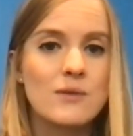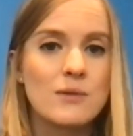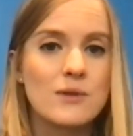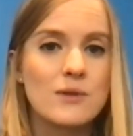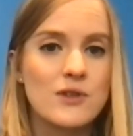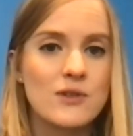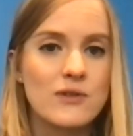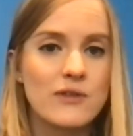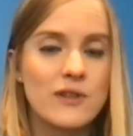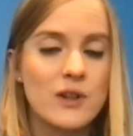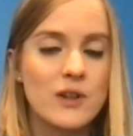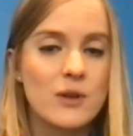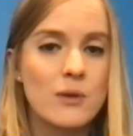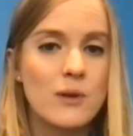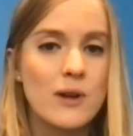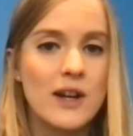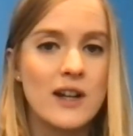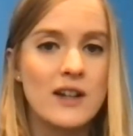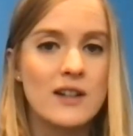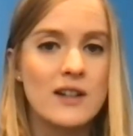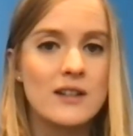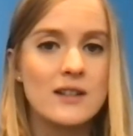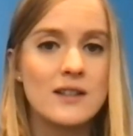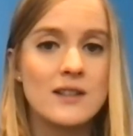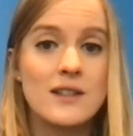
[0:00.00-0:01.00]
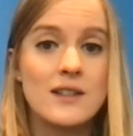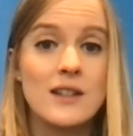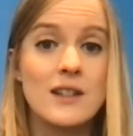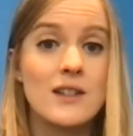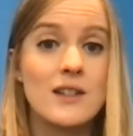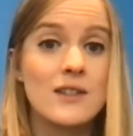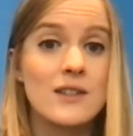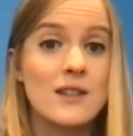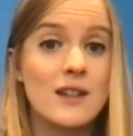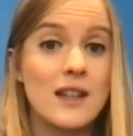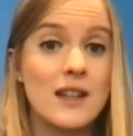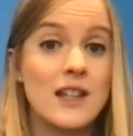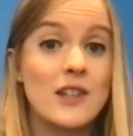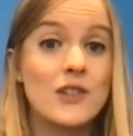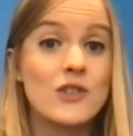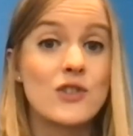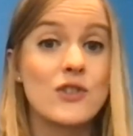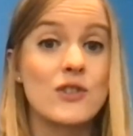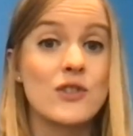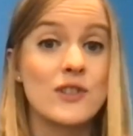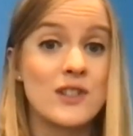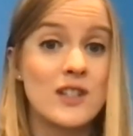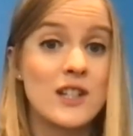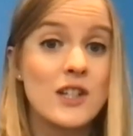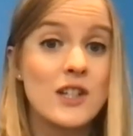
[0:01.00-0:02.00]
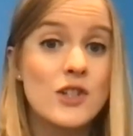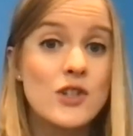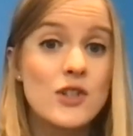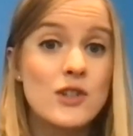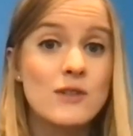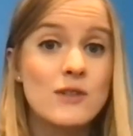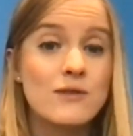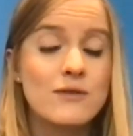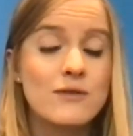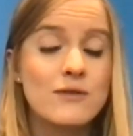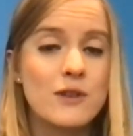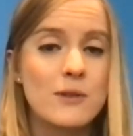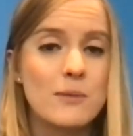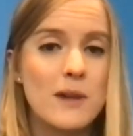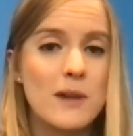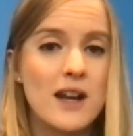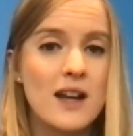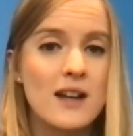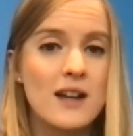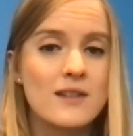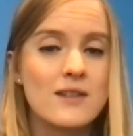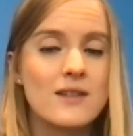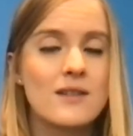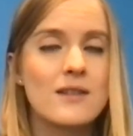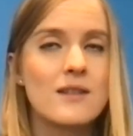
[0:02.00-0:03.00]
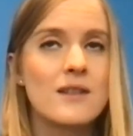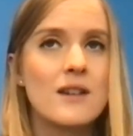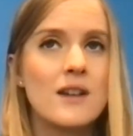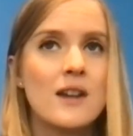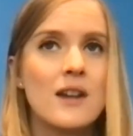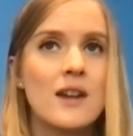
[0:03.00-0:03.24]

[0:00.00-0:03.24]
which require extra attention from us?